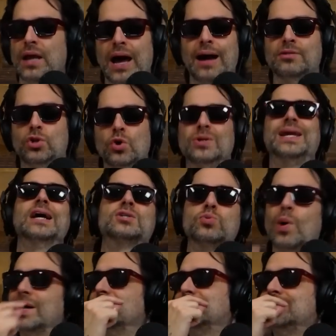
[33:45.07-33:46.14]
Nah, dude. Guess
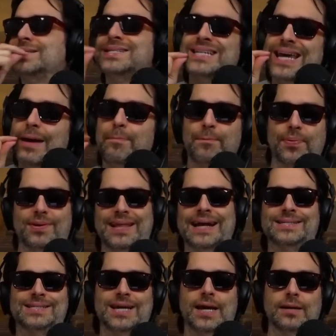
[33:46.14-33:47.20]
what? Zip.
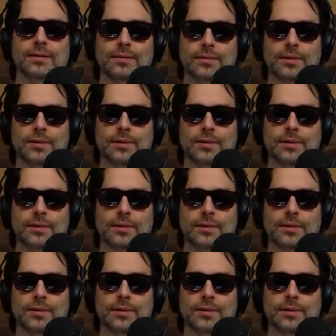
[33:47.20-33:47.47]
That's it.